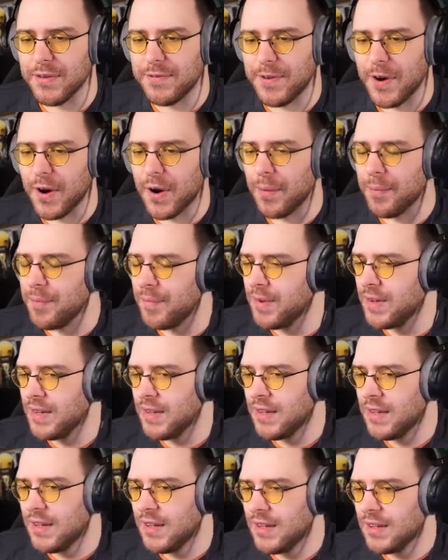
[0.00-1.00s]
farm.
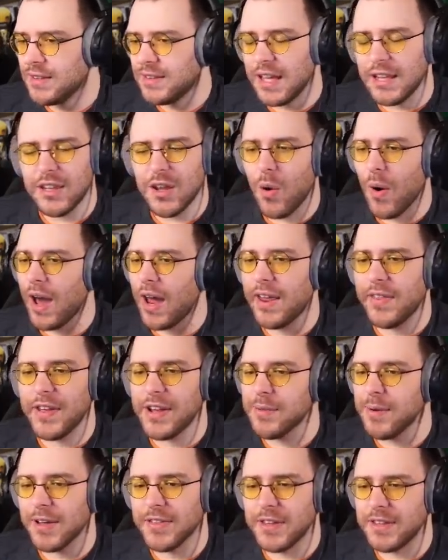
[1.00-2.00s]
Didn't know anything
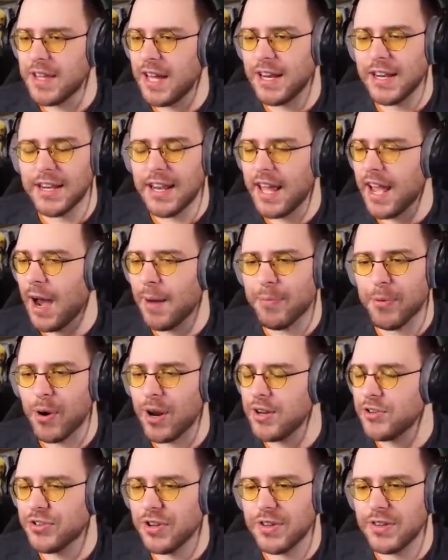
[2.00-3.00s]
about the day-to-day
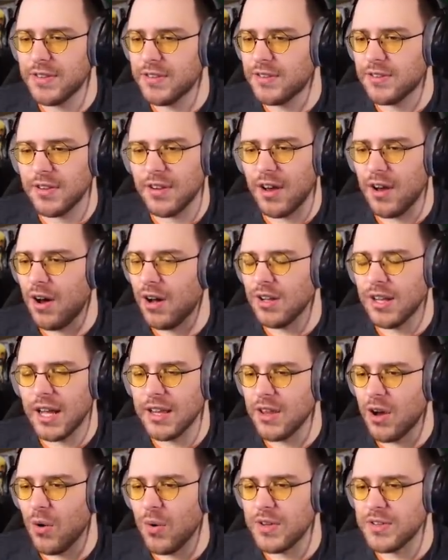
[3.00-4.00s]
operations. All I
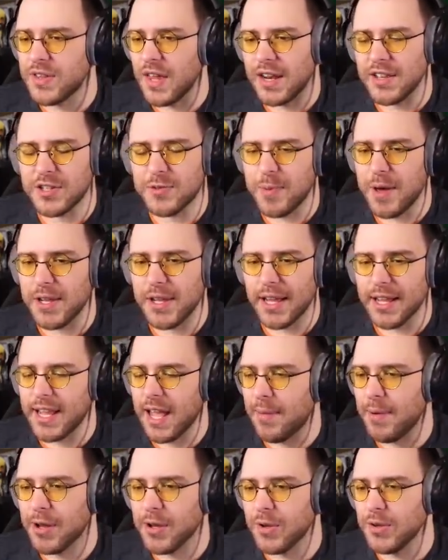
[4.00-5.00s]
know is that it smelled like
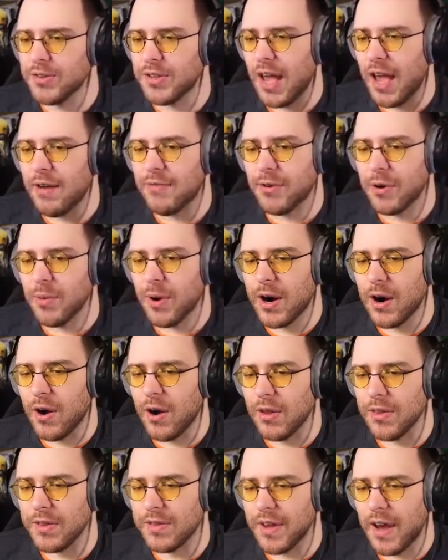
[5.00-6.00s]
chemicals everywhere
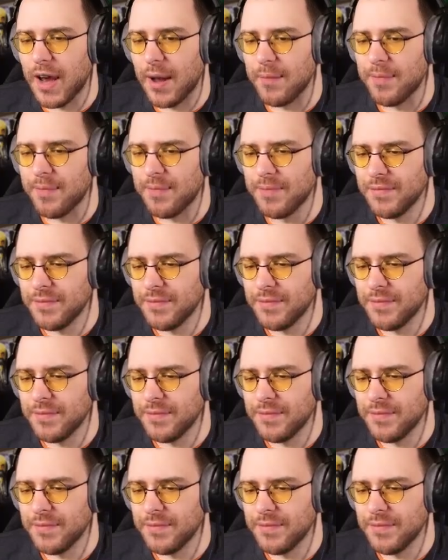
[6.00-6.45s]
all the time.